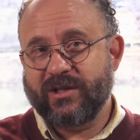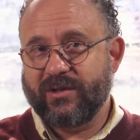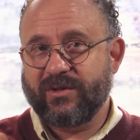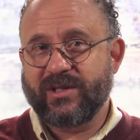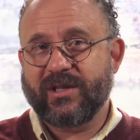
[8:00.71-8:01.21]

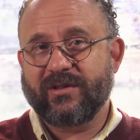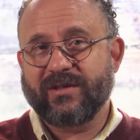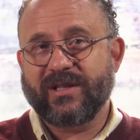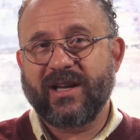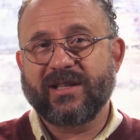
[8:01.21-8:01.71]
those subtle
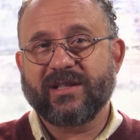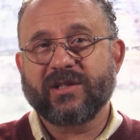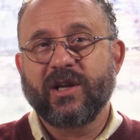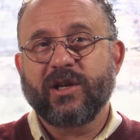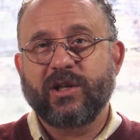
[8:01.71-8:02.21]
signs, is
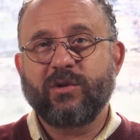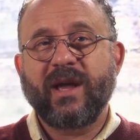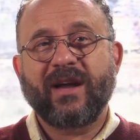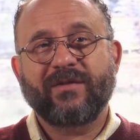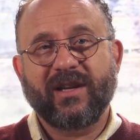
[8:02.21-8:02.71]
you
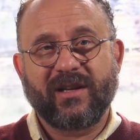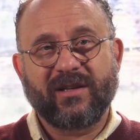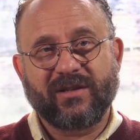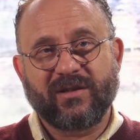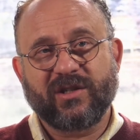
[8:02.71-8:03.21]
have to get
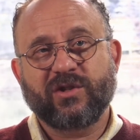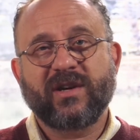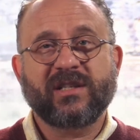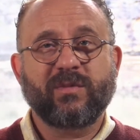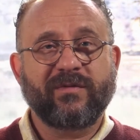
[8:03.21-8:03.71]
into
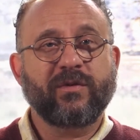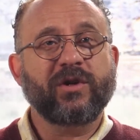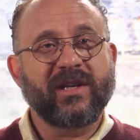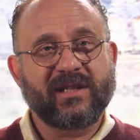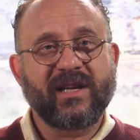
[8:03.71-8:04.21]
distress before
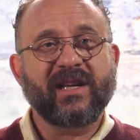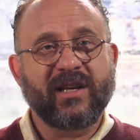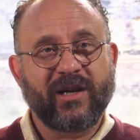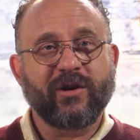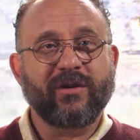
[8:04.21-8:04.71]
you get taken
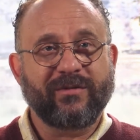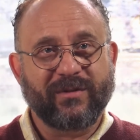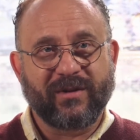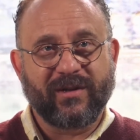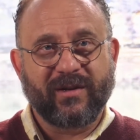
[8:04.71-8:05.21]
care of.
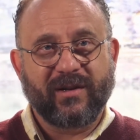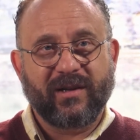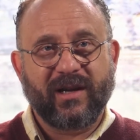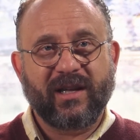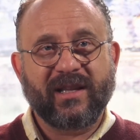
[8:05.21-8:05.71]

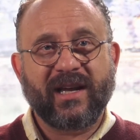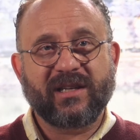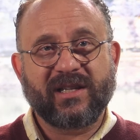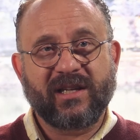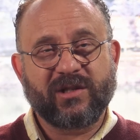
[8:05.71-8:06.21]
And
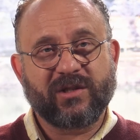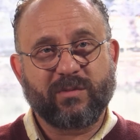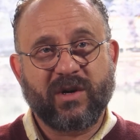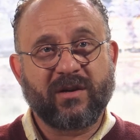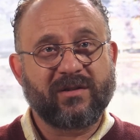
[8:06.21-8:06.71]
that teaches
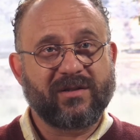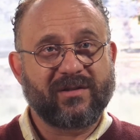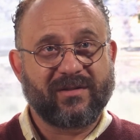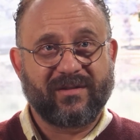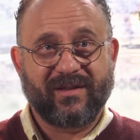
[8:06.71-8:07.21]

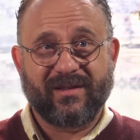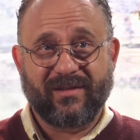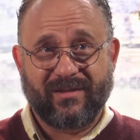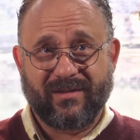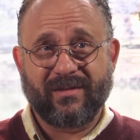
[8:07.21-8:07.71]
parts
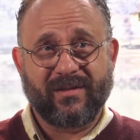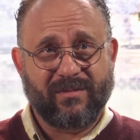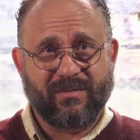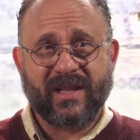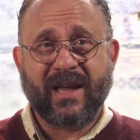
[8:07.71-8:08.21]

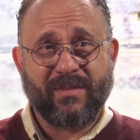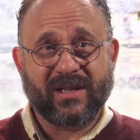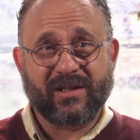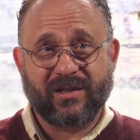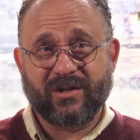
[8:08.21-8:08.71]
that
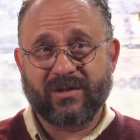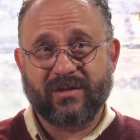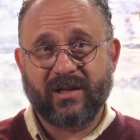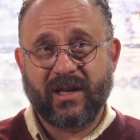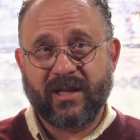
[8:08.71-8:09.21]
message
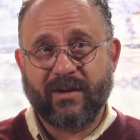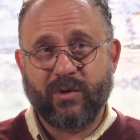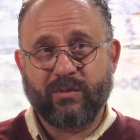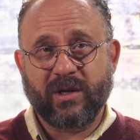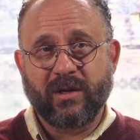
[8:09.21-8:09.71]
in that
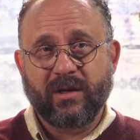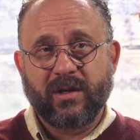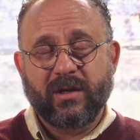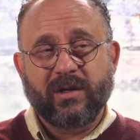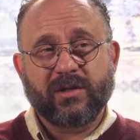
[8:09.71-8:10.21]
moment.
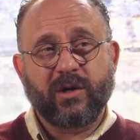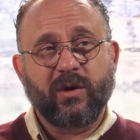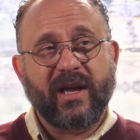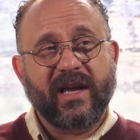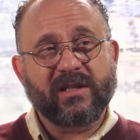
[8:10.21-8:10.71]
So
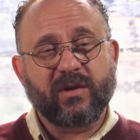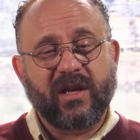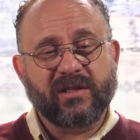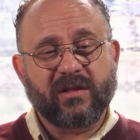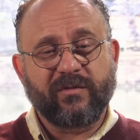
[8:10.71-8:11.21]
as
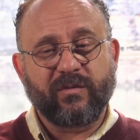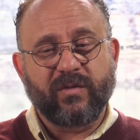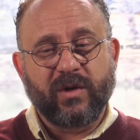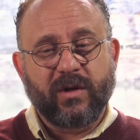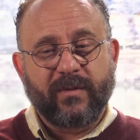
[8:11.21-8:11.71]

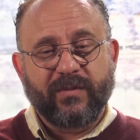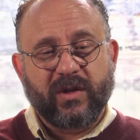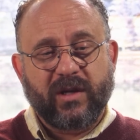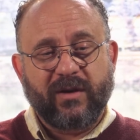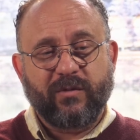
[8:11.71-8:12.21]

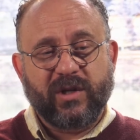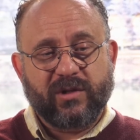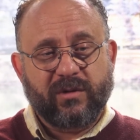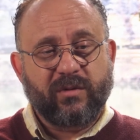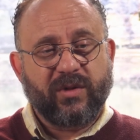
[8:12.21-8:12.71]
if we
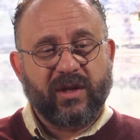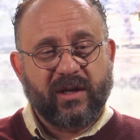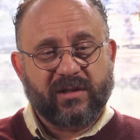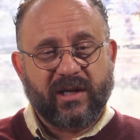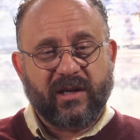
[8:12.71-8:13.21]
do
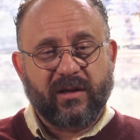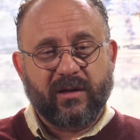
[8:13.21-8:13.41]
things like,